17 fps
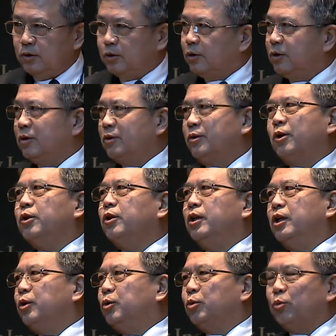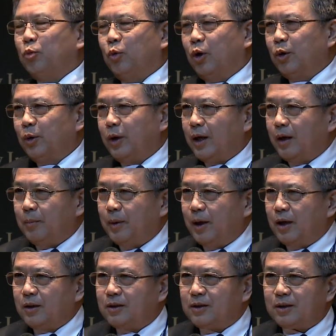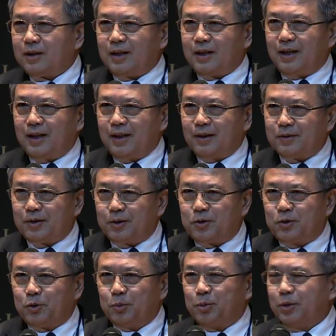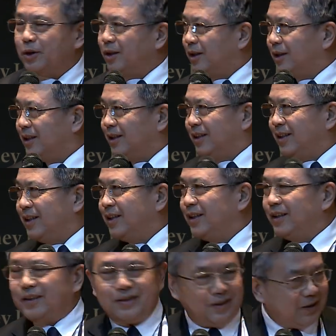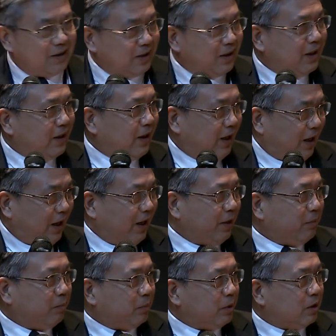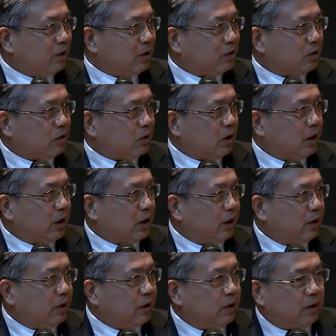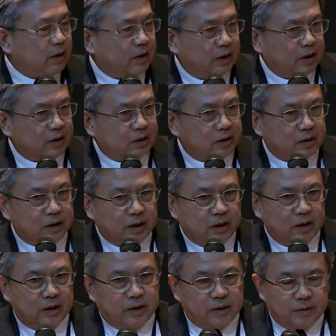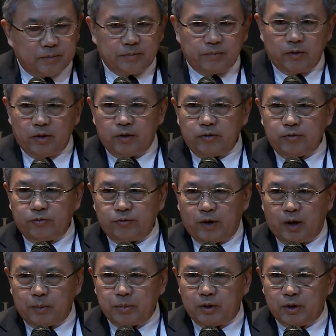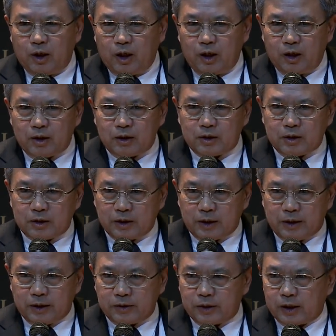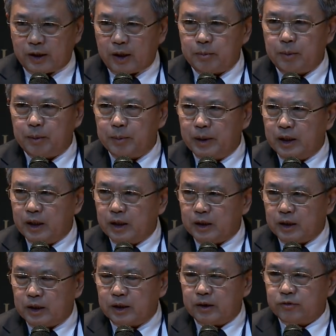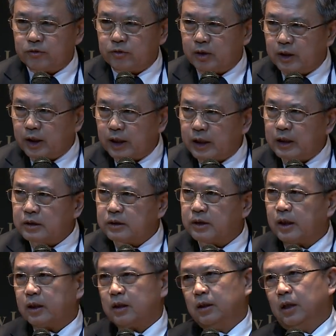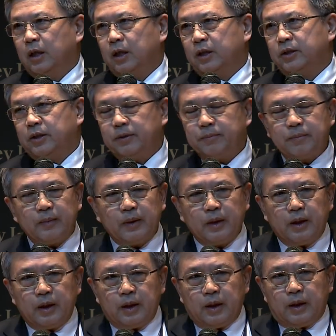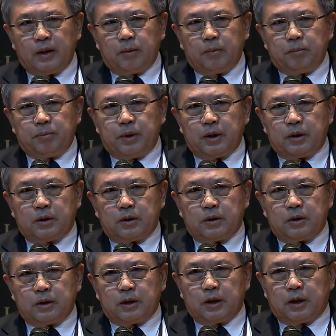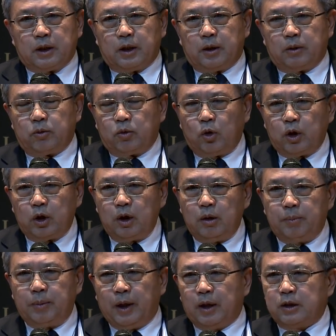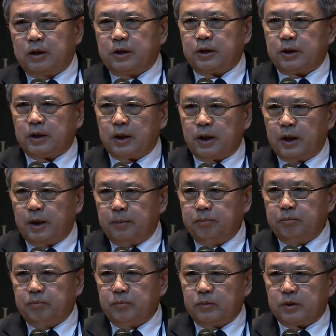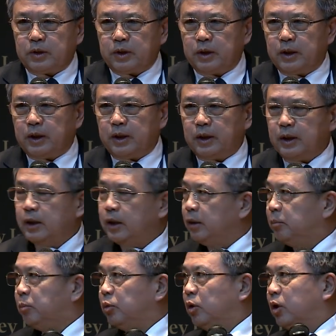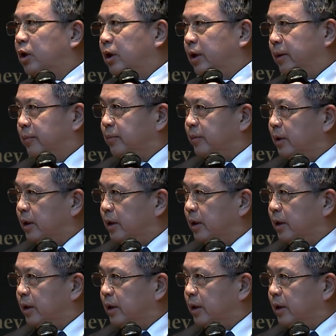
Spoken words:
you don't need to worry about the super AI, because there's far beyond the capability of today's technology. But talking about the employee